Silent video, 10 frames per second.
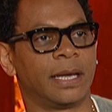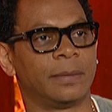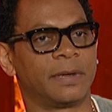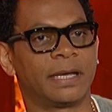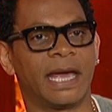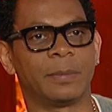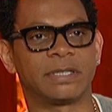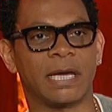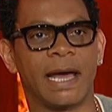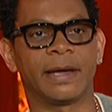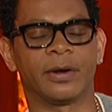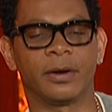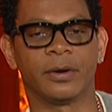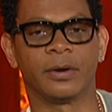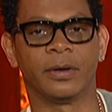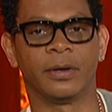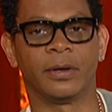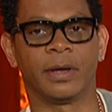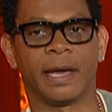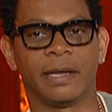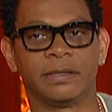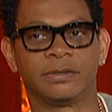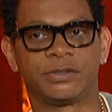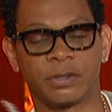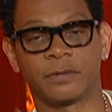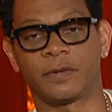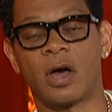and became a Tiger and should have